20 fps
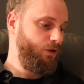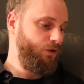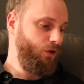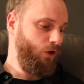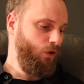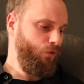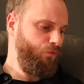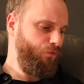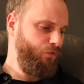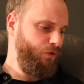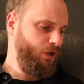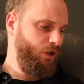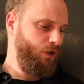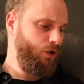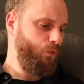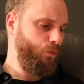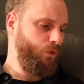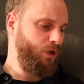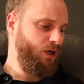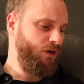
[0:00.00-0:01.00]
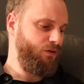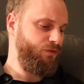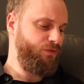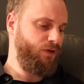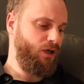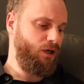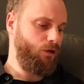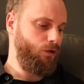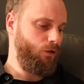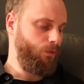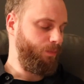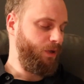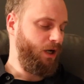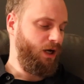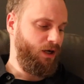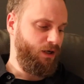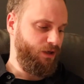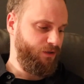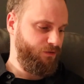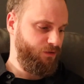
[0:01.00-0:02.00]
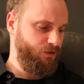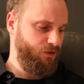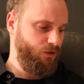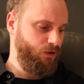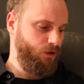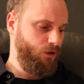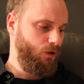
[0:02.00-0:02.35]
don't think we are far apart.